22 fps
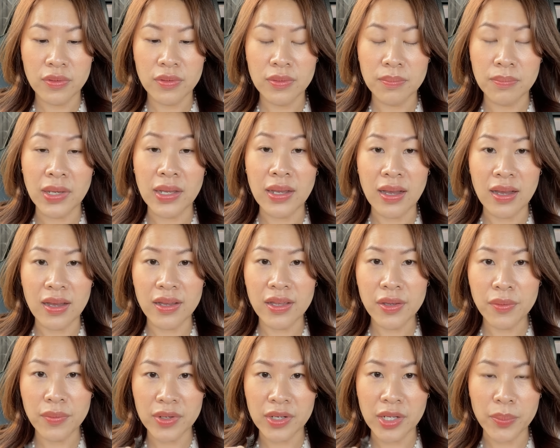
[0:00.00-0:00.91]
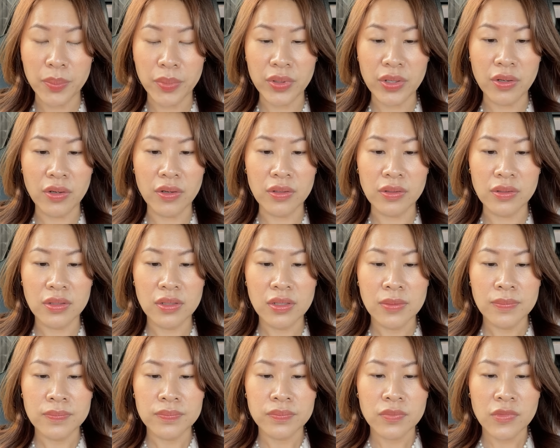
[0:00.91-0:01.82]
my eye when I put it on.
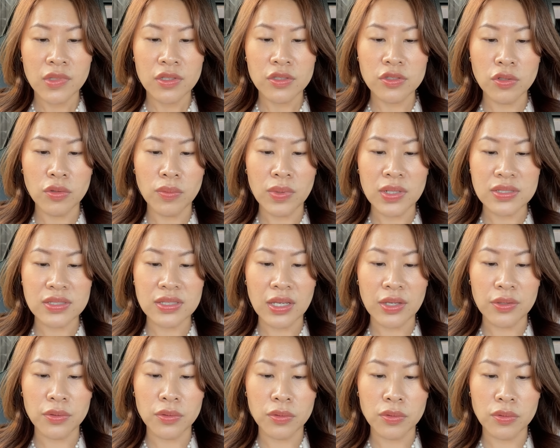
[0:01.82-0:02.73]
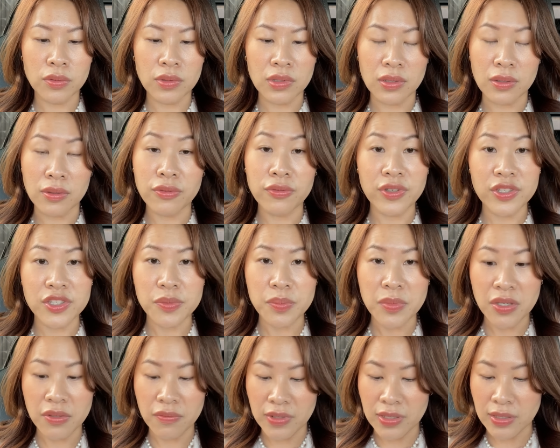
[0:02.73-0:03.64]
So Wosado fits
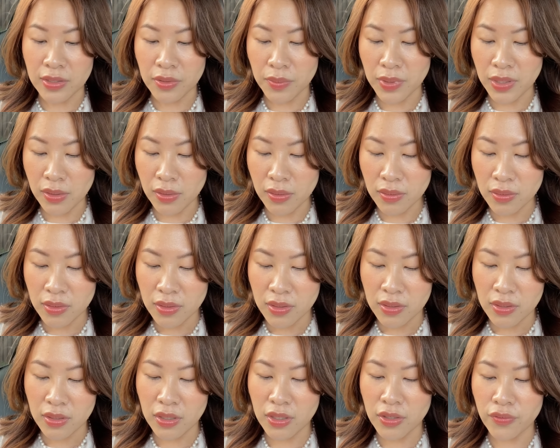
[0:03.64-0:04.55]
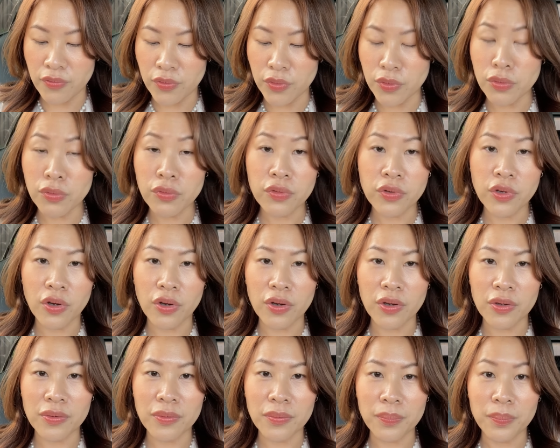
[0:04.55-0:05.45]
me really well. If you've
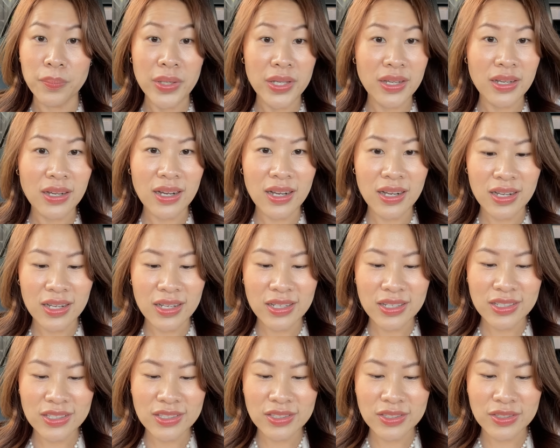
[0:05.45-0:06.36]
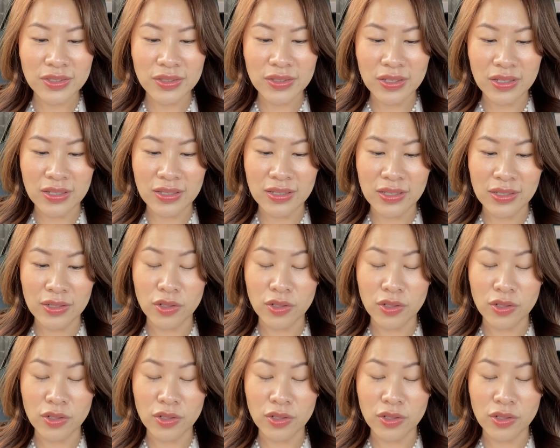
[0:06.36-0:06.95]
got bigger eyes, like